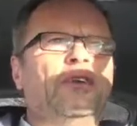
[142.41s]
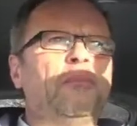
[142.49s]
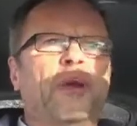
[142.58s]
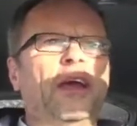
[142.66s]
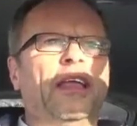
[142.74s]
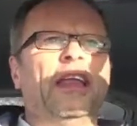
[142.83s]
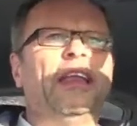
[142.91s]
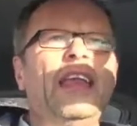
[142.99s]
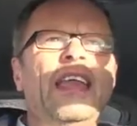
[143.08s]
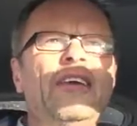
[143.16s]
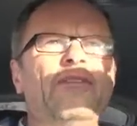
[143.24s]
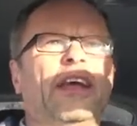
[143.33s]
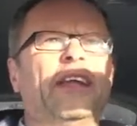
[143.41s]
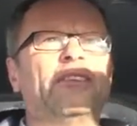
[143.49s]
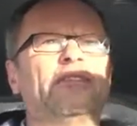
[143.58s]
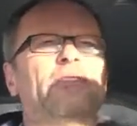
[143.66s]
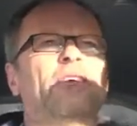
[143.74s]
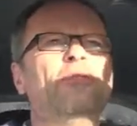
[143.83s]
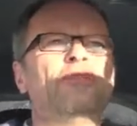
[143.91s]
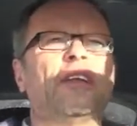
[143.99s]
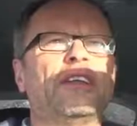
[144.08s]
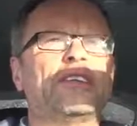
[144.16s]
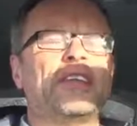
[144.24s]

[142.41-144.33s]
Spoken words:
You plug it in and leave it, because who's going to